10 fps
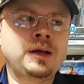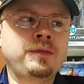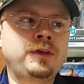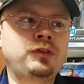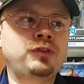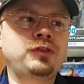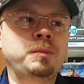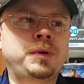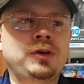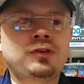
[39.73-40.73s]
This is a
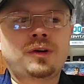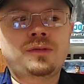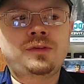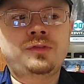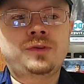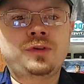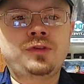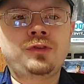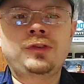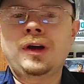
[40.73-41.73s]
box office
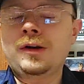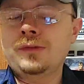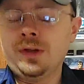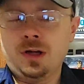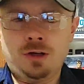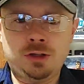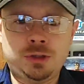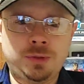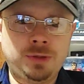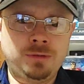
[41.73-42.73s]
versus of The
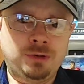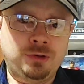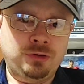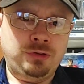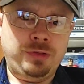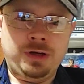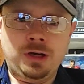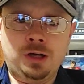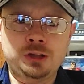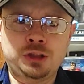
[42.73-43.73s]
Conjuring versus The
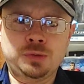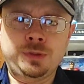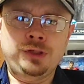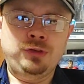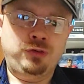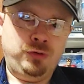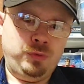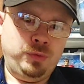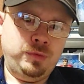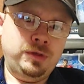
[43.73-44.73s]
Conjuring 2.
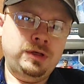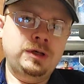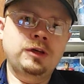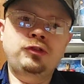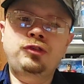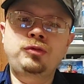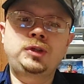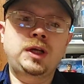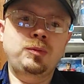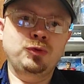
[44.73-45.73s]
Two
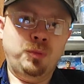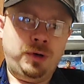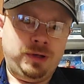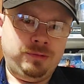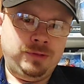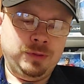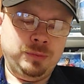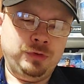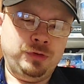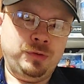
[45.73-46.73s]
James Wan
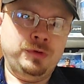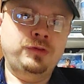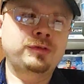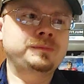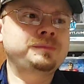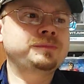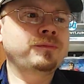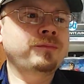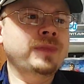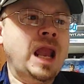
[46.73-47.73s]
films, of course.
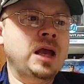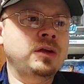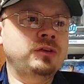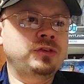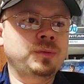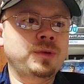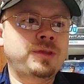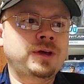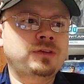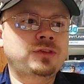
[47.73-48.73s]
So, with
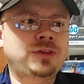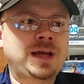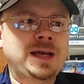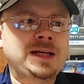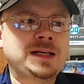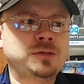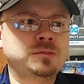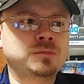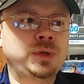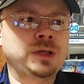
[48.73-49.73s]
that said,
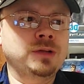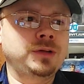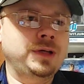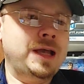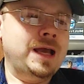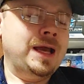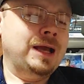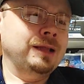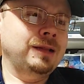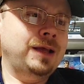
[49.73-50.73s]
we look
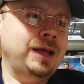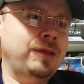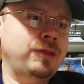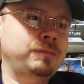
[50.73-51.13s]
at length,